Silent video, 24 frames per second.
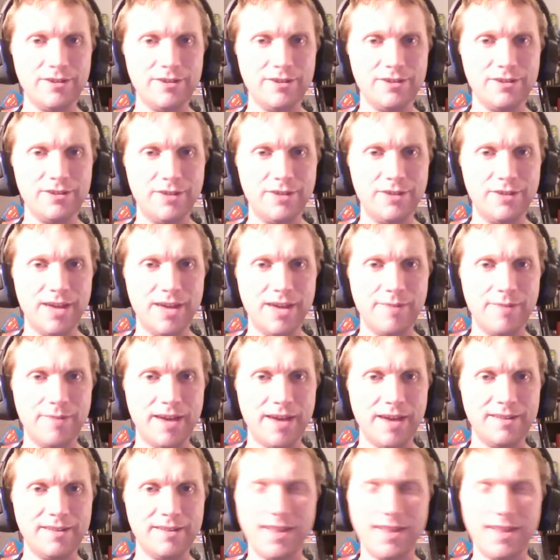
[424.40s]
who came back
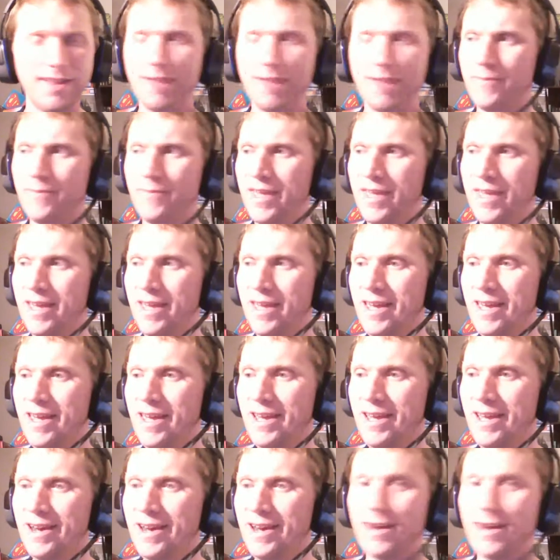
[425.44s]
today.
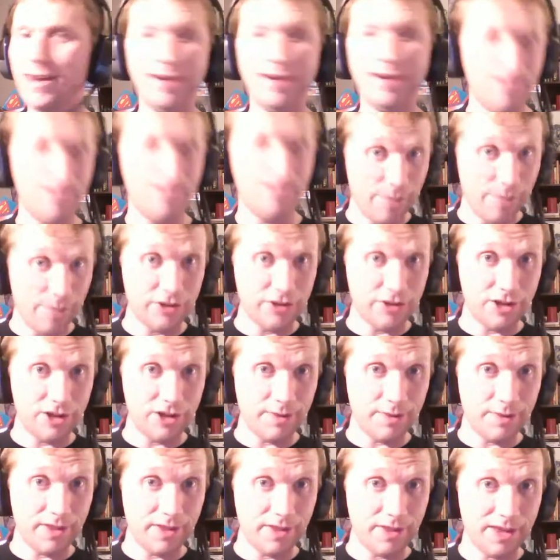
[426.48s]
I mentioned him. I
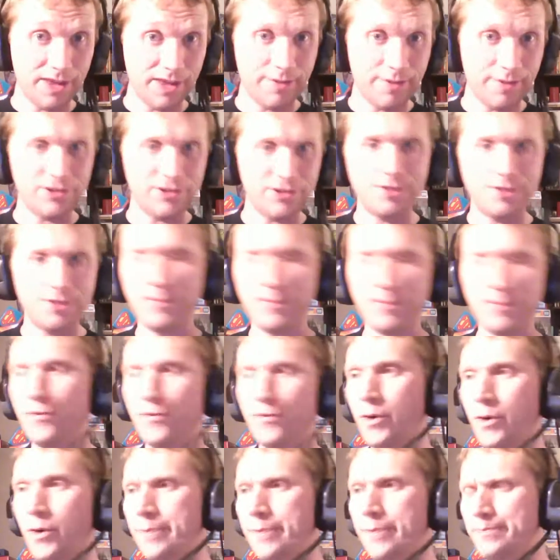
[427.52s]
think I mentioned him
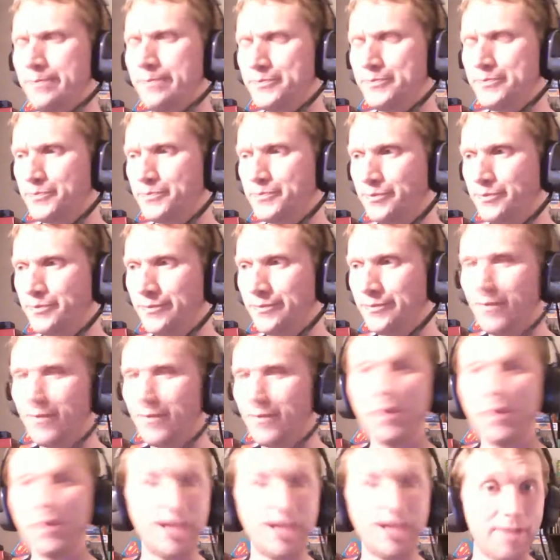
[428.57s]
before. But
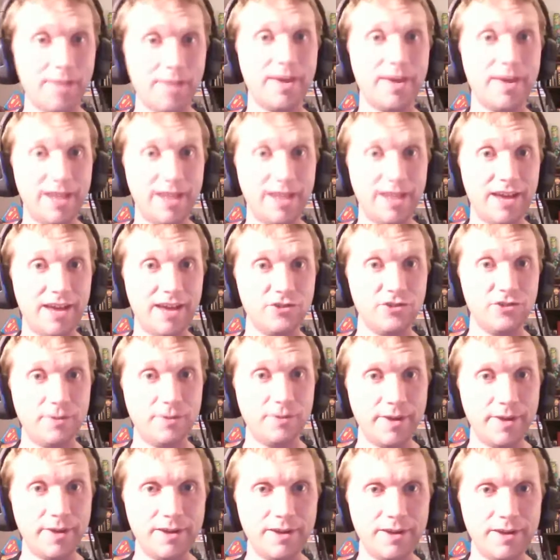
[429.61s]
he came back and he actually
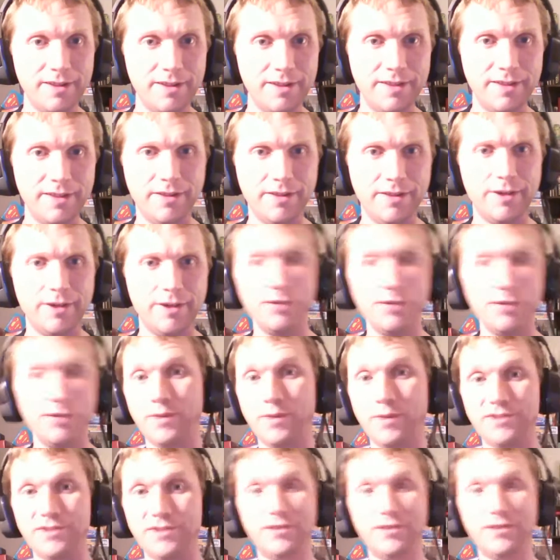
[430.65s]
bought the
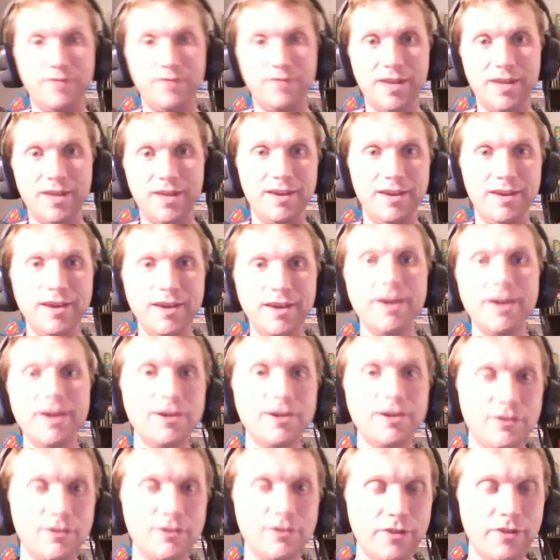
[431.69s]
rest of the
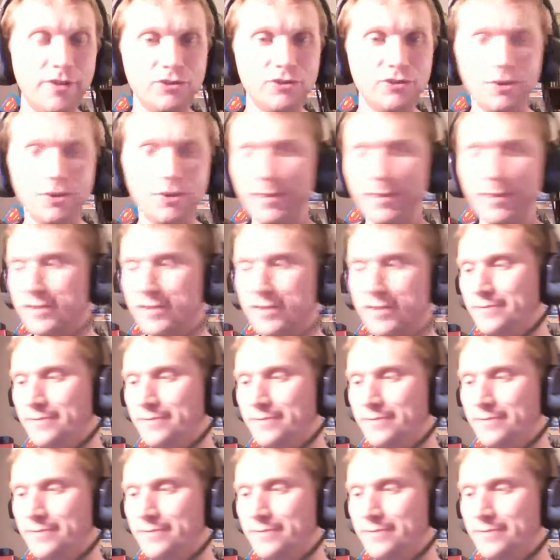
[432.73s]
devotional books.